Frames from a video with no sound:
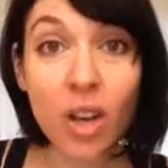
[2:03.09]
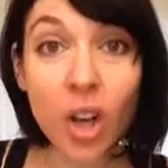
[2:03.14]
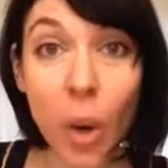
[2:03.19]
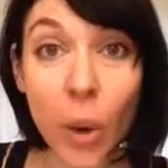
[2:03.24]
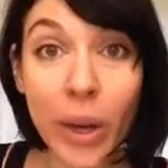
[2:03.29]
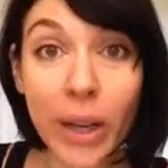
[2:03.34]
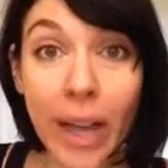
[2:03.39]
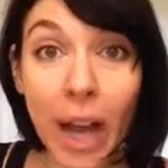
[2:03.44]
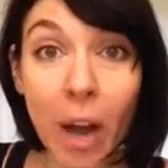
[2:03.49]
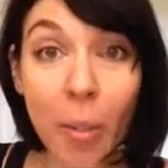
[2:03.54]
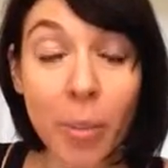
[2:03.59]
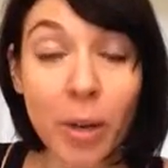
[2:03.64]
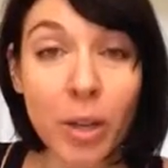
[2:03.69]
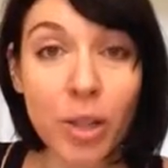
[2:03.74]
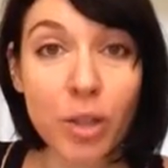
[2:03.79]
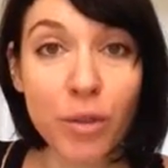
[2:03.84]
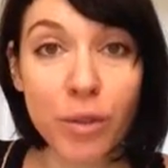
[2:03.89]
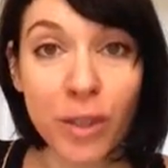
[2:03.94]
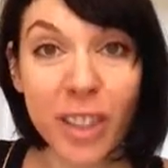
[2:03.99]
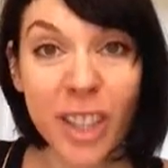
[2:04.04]
going out
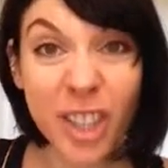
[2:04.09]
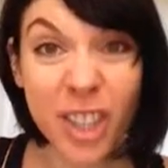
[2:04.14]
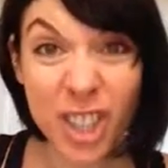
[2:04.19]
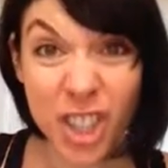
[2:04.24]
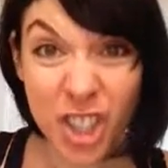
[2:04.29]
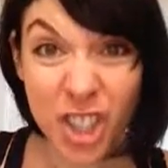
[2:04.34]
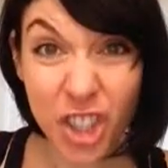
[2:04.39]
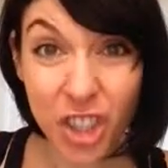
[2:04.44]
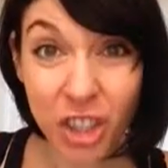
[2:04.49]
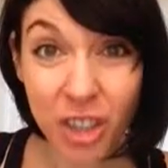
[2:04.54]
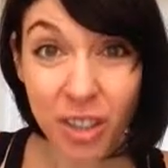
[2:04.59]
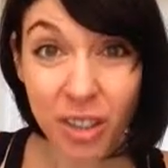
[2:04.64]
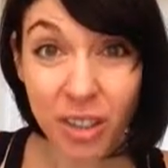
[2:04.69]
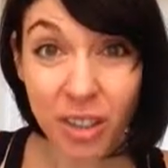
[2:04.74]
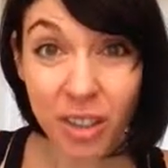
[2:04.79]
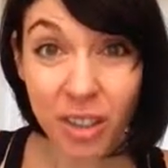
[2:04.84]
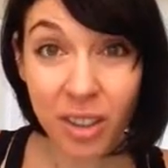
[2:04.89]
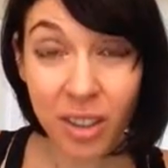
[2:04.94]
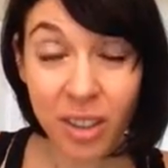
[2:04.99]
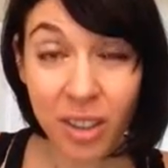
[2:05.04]
because you feel like you should,
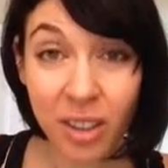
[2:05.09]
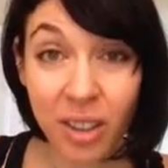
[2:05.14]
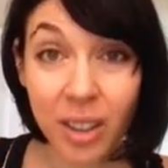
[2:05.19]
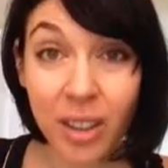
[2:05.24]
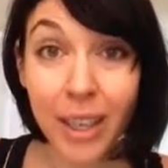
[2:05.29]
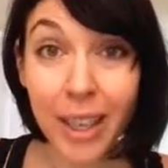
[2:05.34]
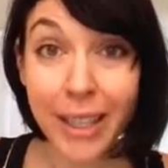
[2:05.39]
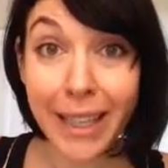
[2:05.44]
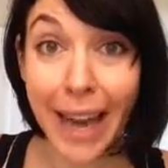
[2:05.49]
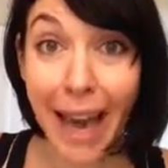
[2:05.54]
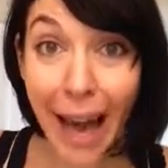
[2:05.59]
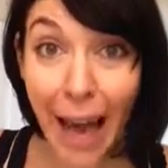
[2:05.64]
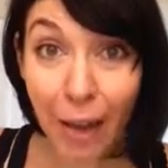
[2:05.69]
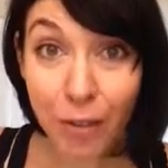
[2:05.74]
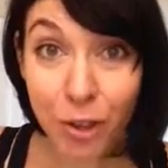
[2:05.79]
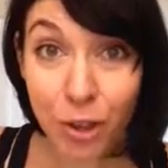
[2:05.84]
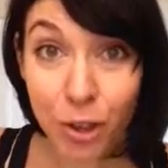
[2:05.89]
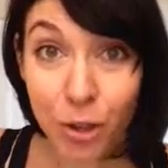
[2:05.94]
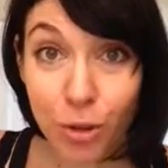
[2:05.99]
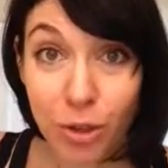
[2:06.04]
like you
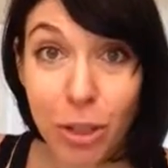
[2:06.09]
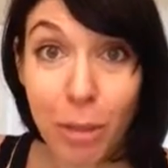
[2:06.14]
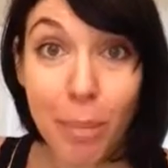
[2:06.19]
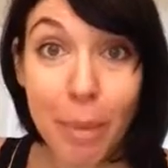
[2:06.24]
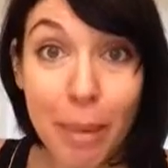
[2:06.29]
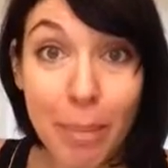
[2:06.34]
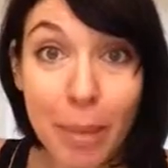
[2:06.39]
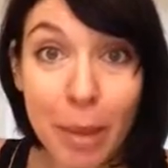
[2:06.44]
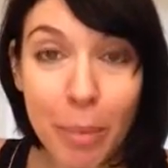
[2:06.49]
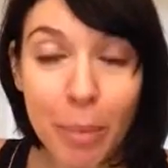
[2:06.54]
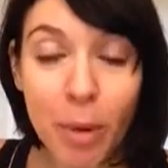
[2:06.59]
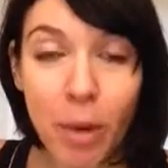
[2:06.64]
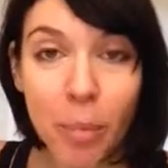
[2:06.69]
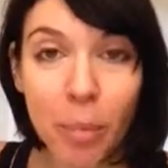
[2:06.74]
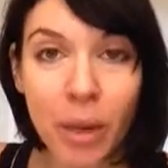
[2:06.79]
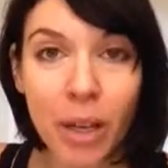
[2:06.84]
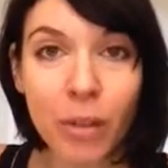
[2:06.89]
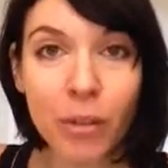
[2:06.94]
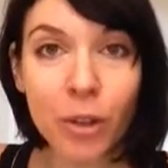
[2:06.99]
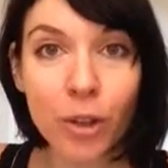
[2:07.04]
have to, to meet people,
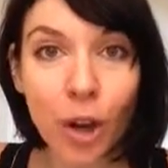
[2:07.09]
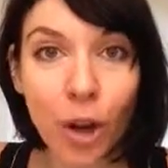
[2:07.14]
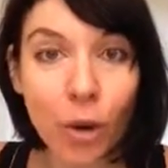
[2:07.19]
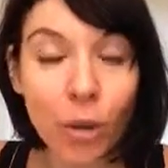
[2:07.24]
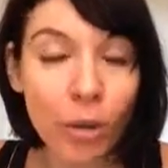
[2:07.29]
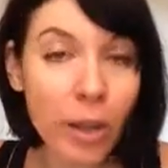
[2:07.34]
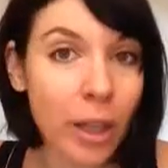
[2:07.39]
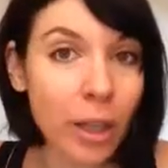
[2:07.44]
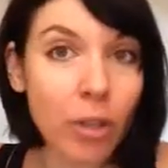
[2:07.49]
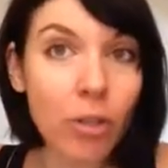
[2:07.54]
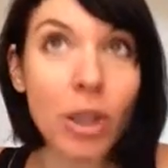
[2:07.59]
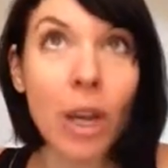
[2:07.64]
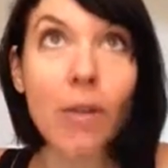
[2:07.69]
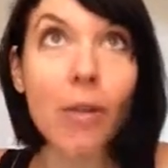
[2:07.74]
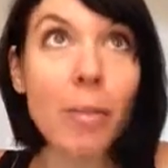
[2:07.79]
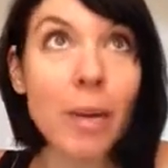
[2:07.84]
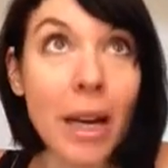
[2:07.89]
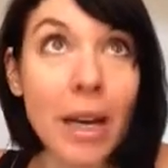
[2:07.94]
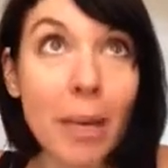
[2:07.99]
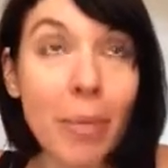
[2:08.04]
but if you don't, like you'll
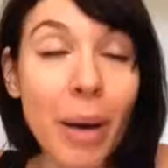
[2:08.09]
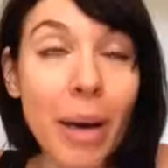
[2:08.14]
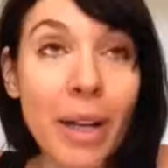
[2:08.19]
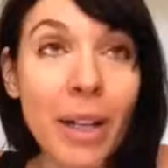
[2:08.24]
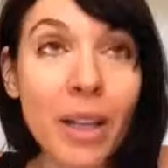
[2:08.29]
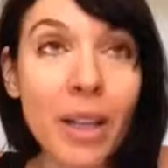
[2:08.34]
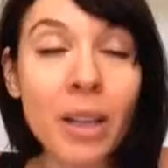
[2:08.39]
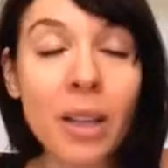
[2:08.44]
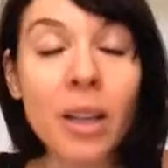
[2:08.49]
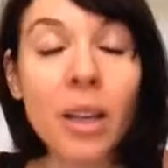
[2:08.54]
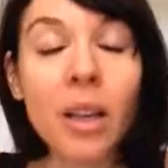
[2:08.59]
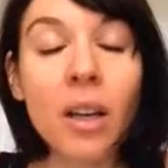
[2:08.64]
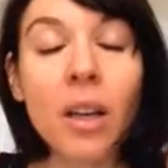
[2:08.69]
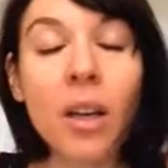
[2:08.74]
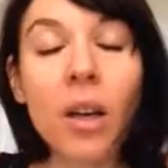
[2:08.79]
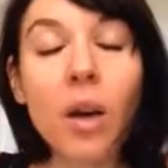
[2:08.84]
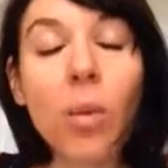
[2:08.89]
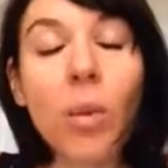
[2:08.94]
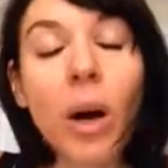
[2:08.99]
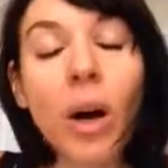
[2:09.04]
never meet anybody?
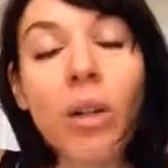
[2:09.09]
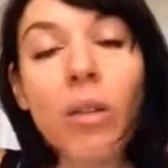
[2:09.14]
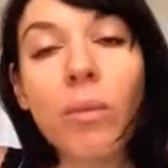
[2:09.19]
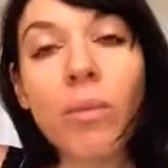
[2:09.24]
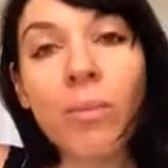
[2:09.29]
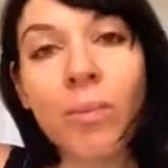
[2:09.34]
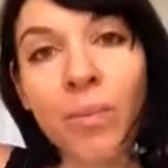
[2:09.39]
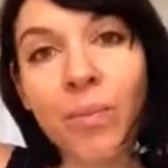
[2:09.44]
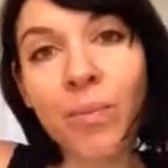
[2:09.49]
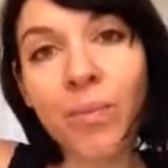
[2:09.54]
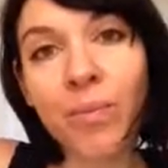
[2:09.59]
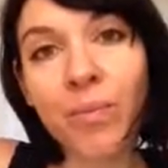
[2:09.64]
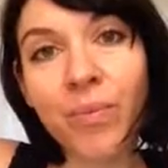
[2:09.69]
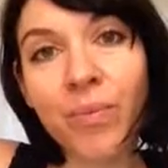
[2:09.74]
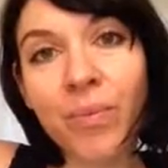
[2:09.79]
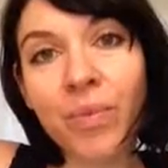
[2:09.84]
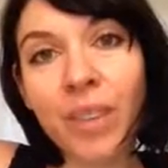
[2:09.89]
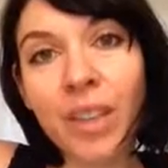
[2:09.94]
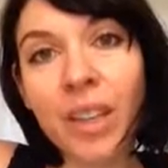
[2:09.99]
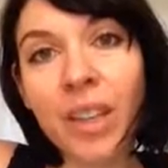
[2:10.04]
Well,
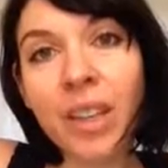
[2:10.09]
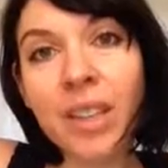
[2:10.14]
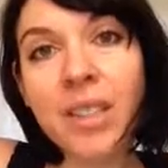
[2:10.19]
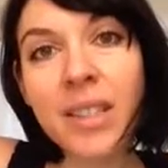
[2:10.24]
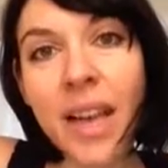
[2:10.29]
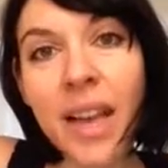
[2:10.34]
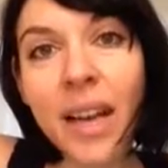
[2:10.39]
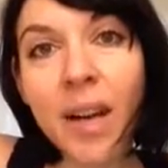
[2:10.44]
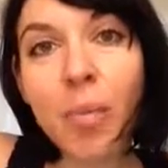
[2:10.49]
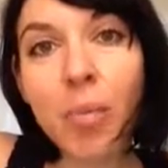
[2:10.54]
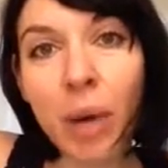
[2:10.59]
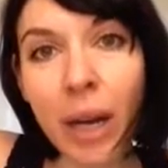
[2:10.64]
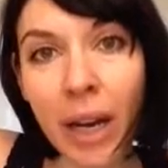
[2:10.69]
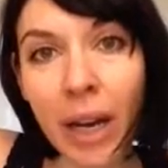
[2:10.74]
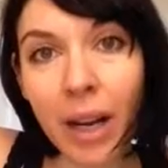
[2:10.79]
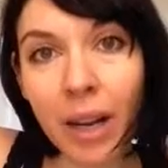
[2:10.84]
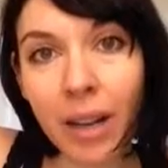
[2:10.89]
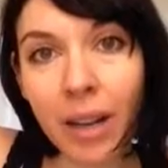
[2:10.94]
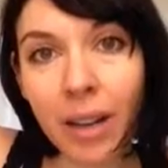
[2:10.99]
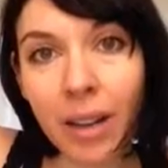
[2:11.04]
take a break.